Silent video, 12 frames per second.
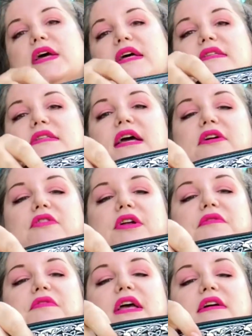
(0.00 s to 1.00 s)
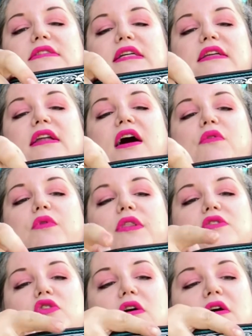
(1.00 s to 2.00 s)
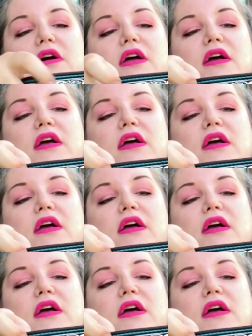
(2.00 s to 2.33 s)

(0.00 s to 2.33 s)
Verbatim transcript: has a decorative Celtic knot with a dog